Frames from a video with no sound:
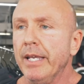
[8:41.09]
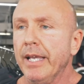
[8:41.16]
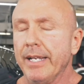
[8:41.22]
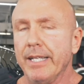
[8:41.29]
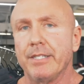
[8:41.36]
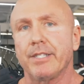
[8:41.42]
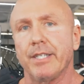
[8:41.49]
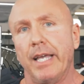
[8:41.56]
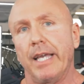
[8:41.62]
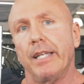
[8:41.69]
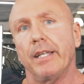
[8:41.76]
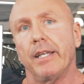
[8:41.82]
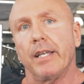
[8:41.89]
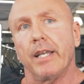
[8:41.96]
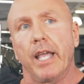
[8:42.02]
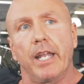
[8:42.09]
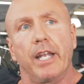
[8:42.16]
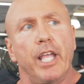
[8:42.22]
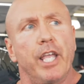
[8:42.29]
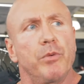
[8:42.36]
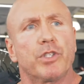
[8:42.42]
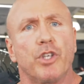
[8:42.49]
And he said,
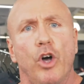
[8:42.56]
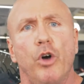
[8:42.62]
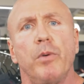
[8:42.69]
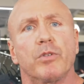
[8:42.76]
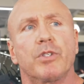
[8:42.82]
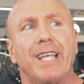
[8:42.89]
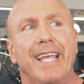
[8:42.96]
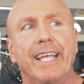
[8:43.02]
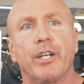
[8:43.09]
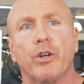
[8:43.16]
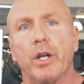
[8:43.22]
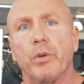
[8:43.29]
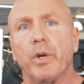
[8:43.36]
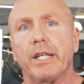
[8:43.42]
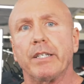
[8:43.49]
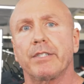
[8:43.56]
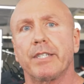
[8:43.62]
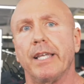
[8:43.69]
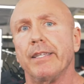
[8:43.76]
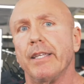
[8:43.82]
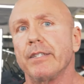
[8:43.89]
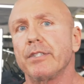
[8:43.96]
he was almost angry when he
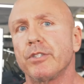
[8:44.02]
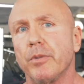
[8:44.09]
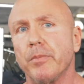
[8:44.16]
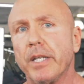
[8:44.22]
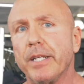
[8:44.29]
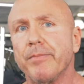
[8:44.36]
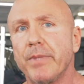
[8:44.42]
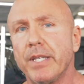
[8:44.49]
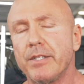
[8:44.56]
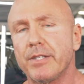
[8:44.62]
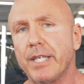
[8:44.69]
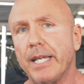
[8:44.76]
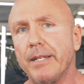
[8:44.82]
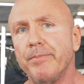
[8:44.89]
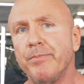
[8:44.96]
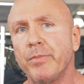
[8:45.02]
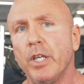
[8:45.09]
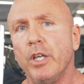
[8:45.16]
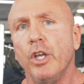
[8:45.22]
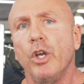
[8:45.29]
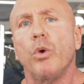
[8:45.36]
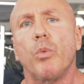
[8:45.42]
said this to me. He said,
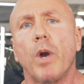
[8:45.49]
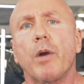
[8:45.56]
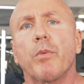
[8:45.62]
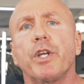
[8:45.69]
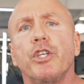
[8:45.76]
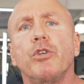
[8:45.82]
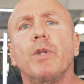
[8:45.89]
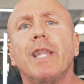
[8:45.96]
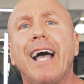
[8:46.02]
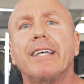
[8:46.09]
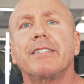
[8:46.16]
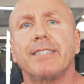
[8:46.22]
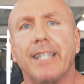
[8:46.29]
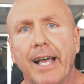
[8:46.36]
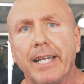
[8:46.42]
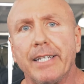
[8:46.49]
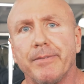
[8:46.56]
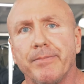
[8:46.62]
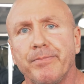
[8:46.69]
"Where were you last night?"